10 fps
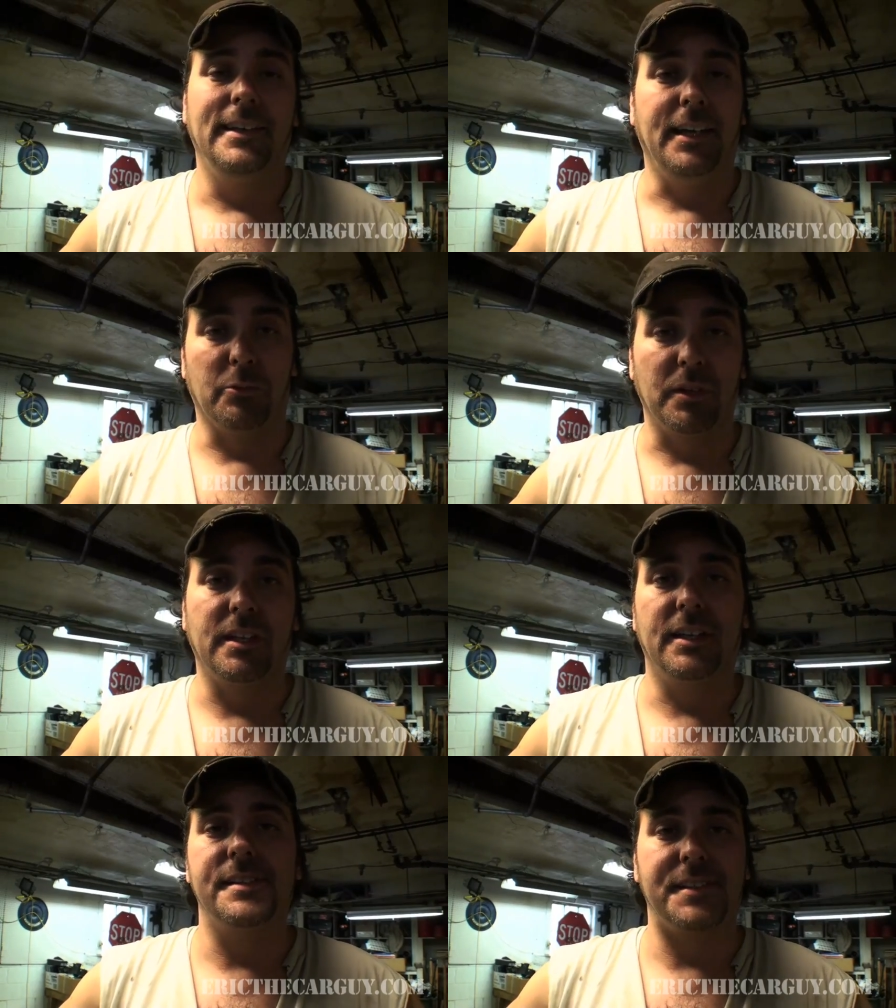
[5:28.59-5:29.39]
It
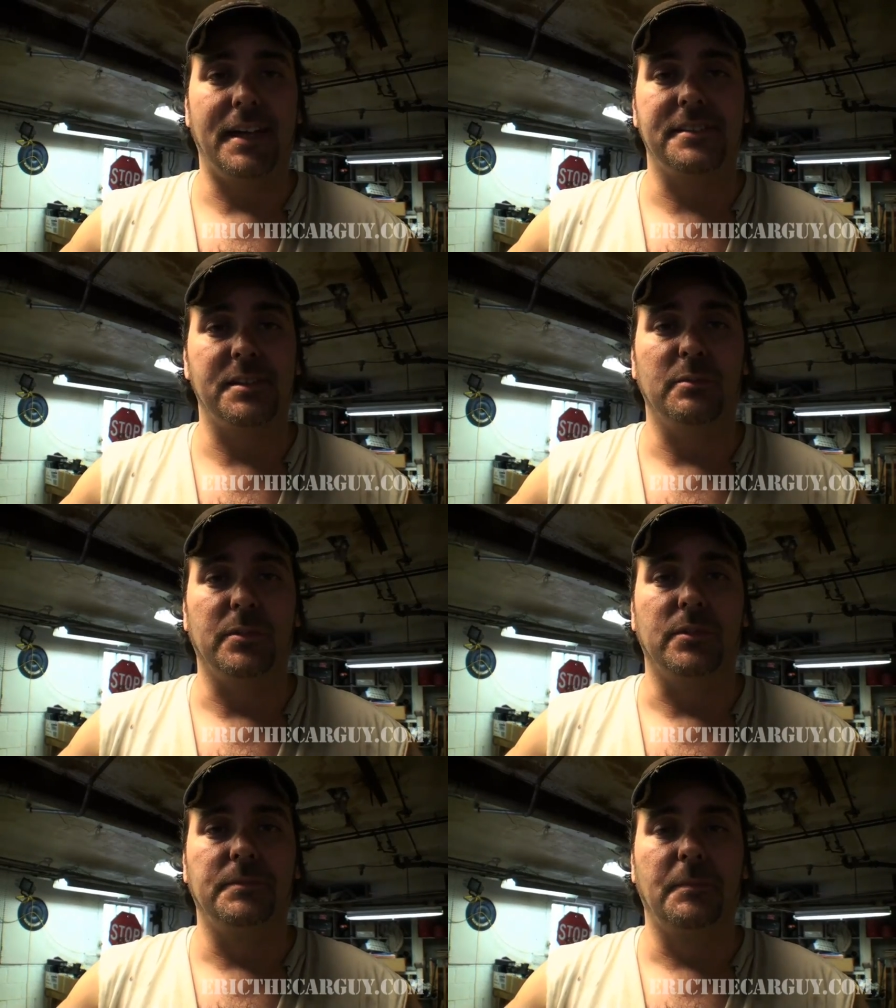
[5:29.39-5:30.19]
really is that
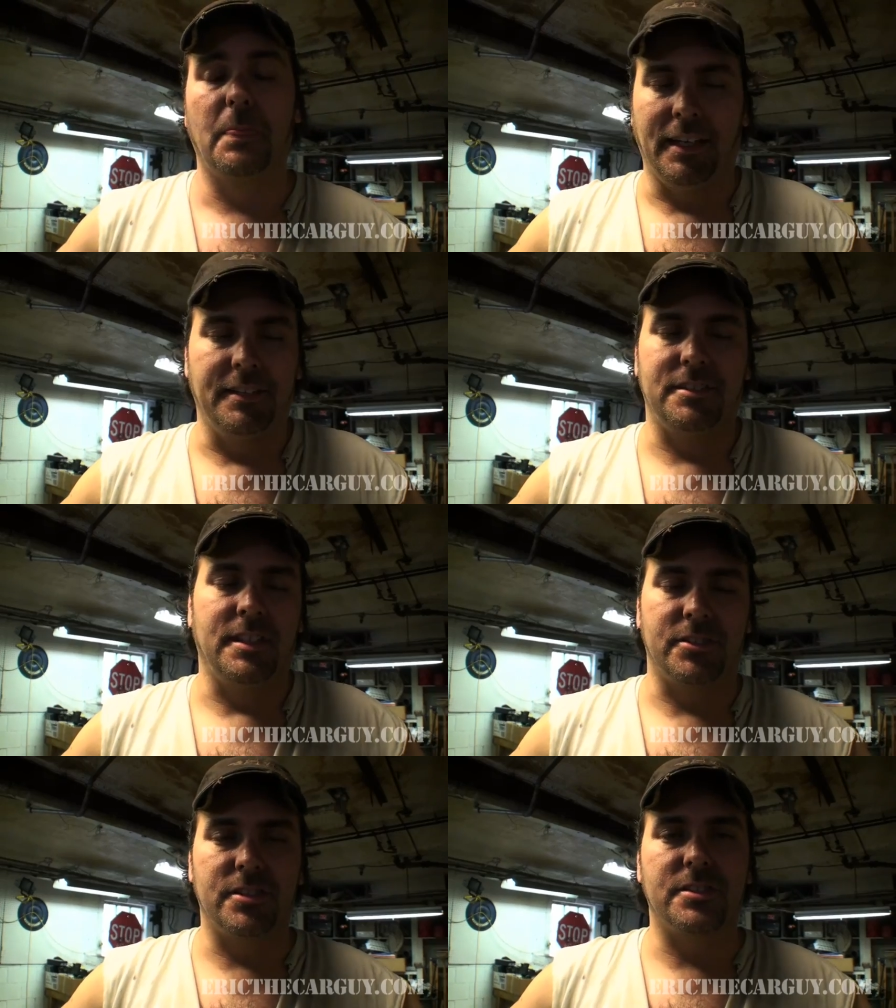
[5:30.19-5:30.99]
simple. It's,
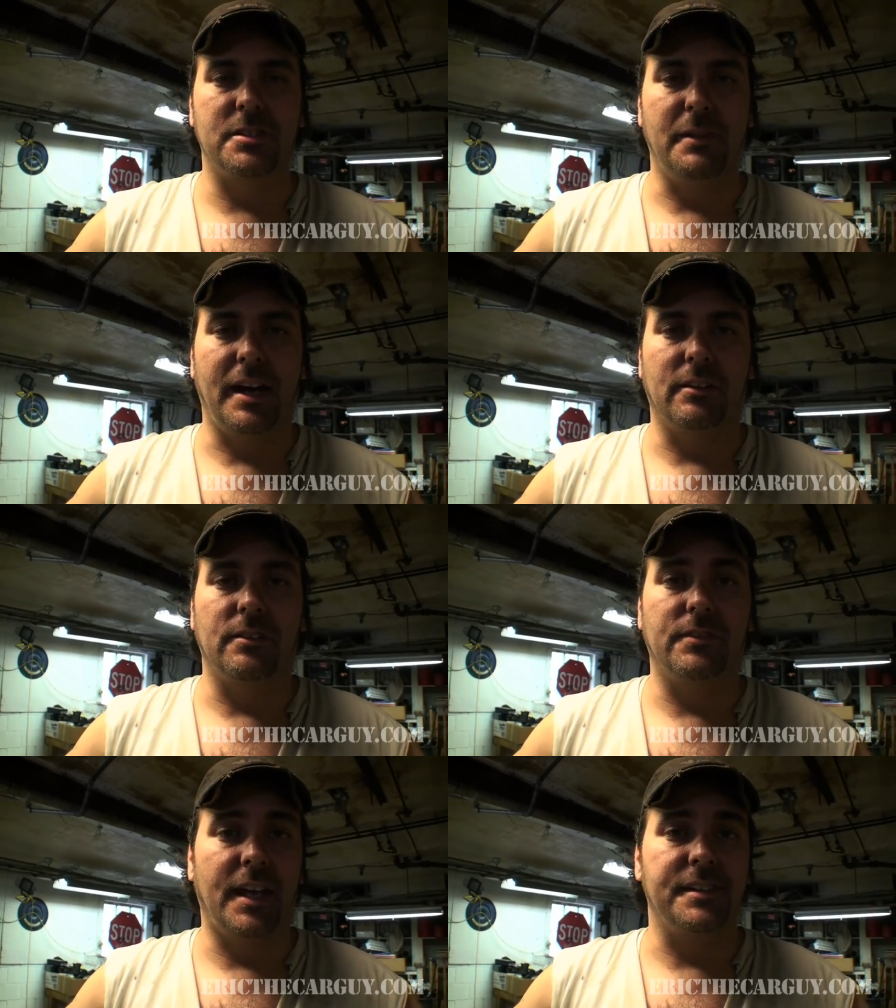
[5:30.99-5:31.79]
it's just a matter
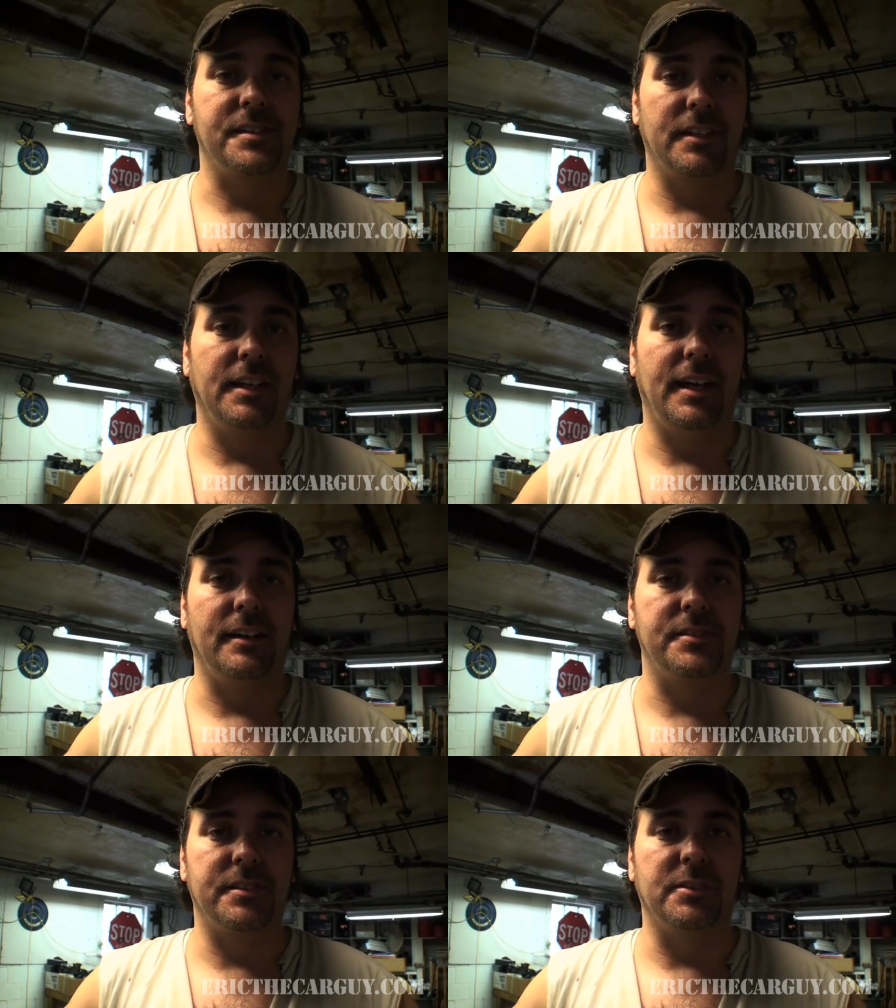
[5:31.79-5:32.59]
of canceling it
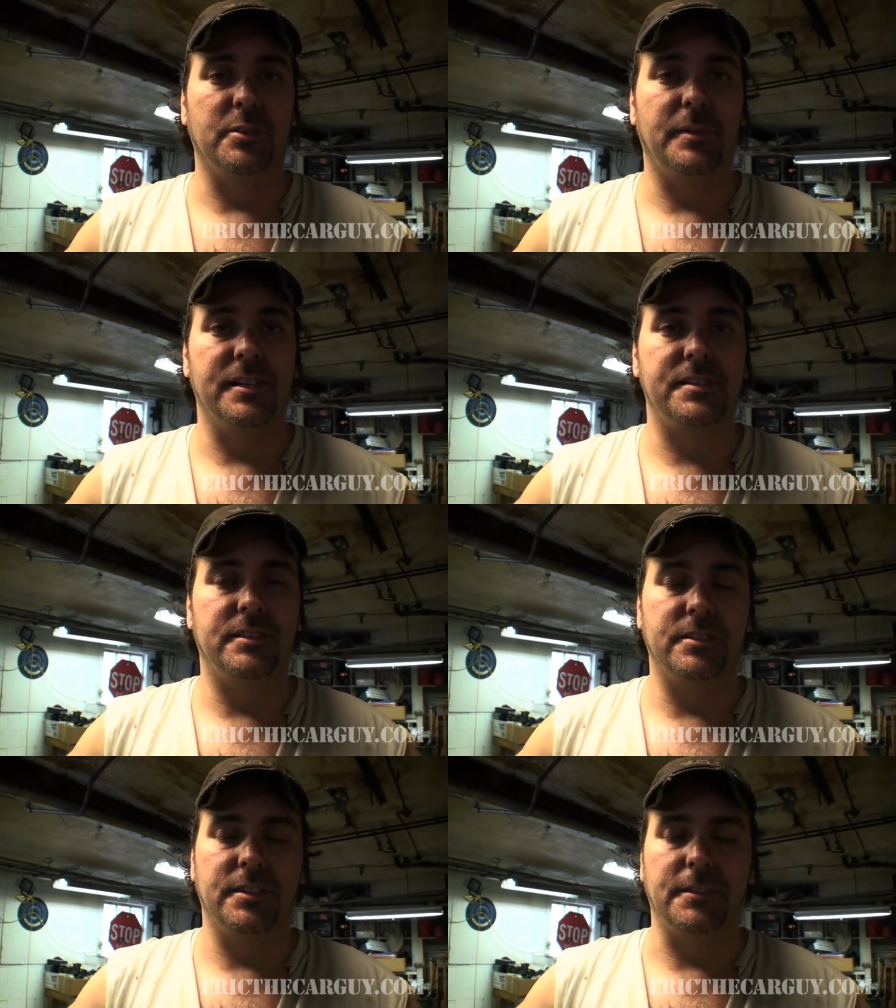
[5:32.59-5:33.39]
out cylinder by
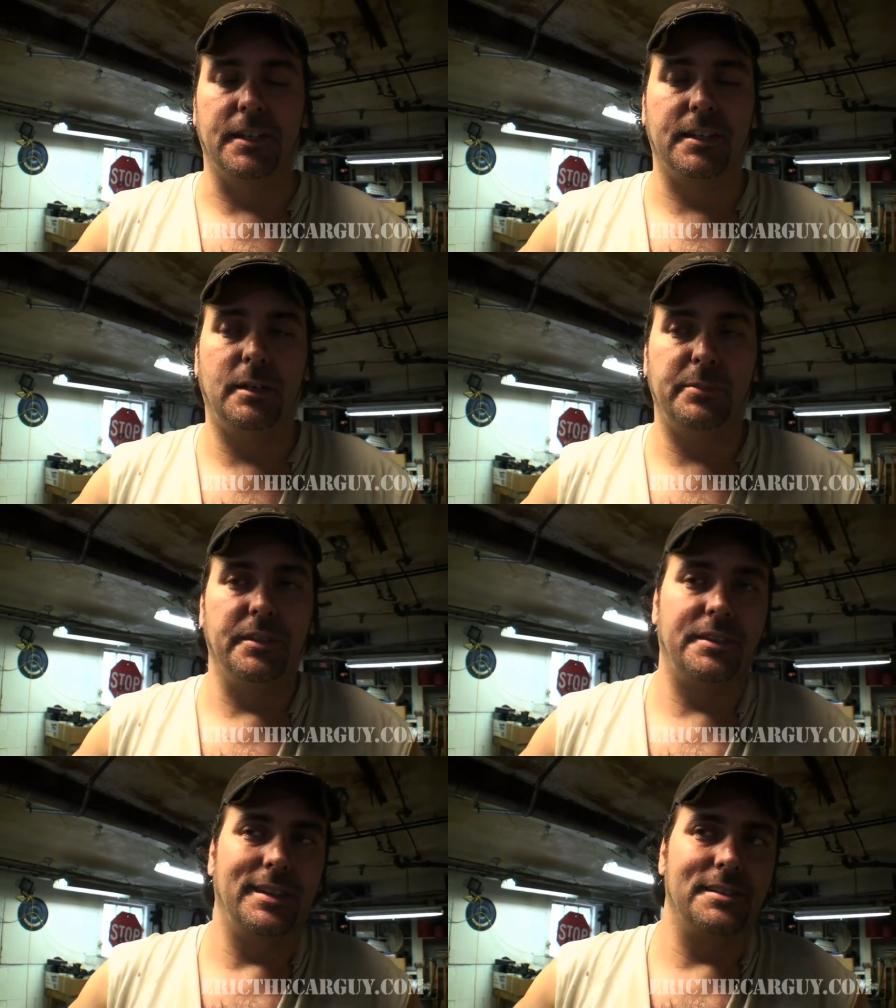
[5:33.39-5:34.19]
cylinder. A couple
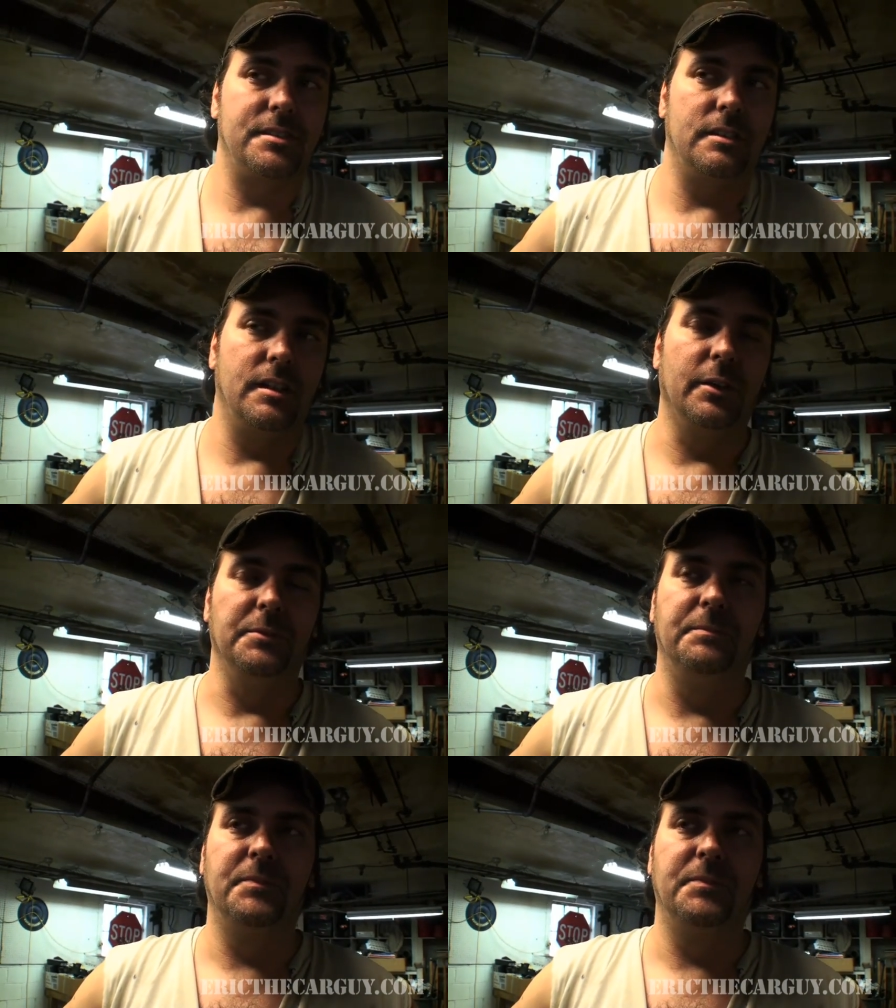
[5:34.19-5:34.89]
of things to note.